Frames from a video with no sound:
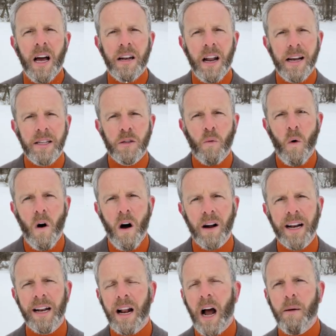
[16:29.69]
nice
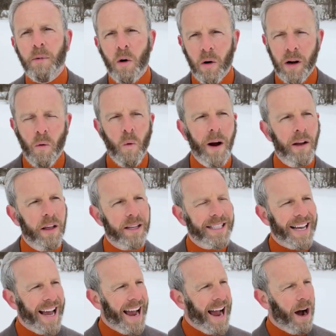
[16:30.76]
walk and I'm going to wear
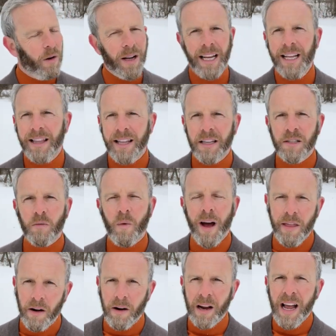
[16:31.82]
this out in this
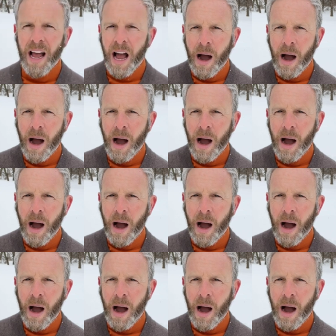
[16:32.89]
weather.